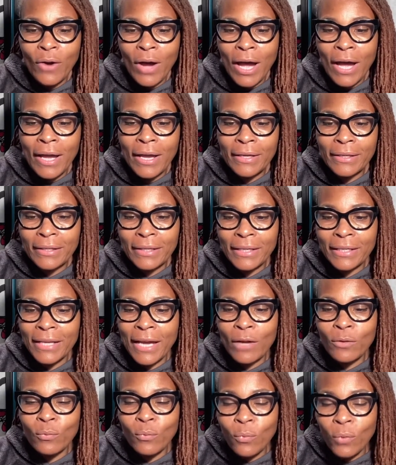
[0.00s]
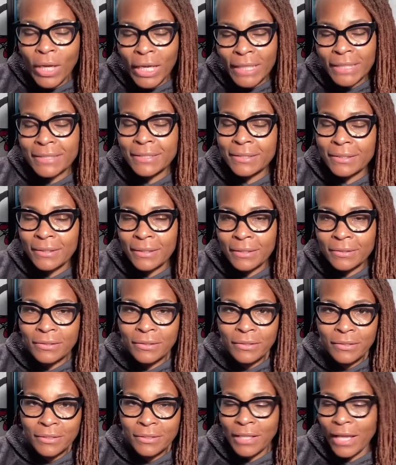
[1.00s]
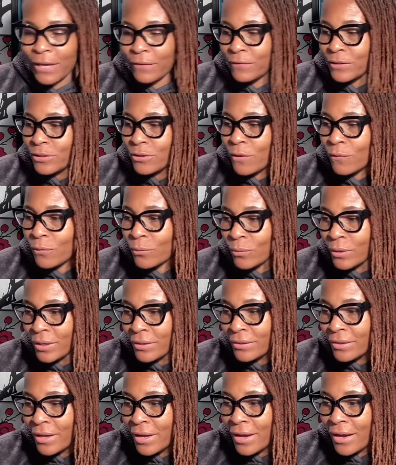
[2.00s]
I cannot wait until this life is over with.